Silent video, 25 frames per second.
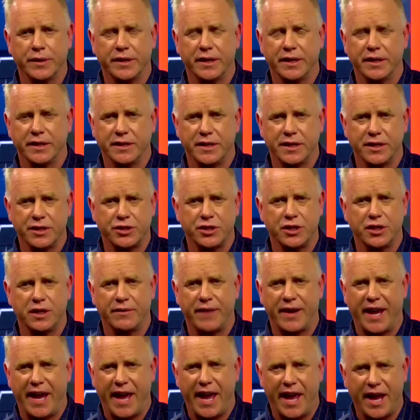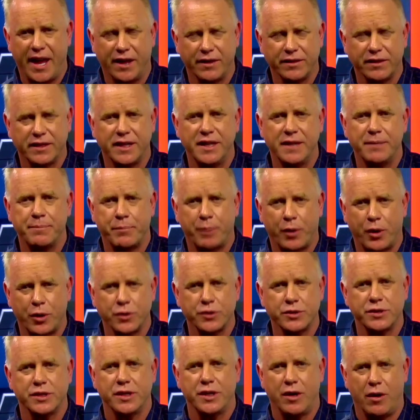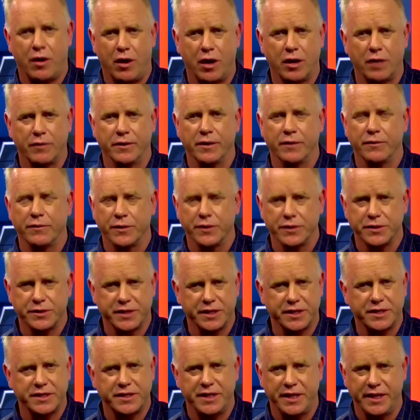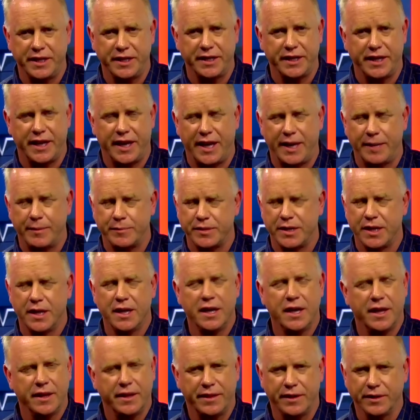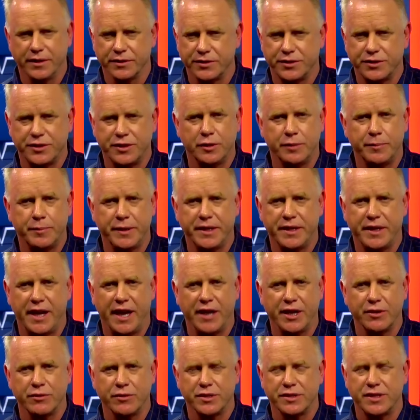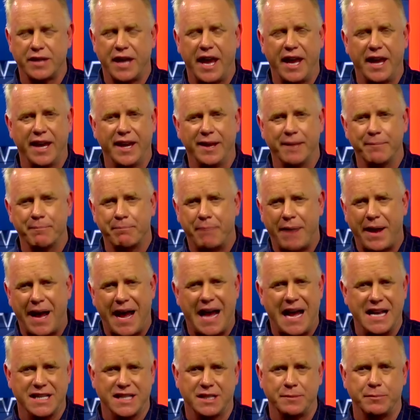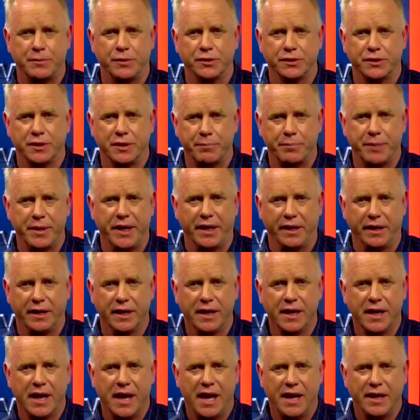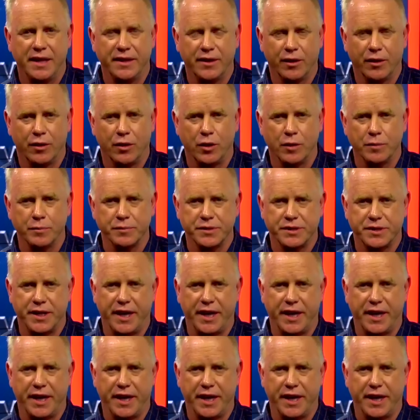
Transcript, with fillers: with the addition of a healthy Percy Harvin for 16 games, they'll still be dangerous and impossible to beat in their home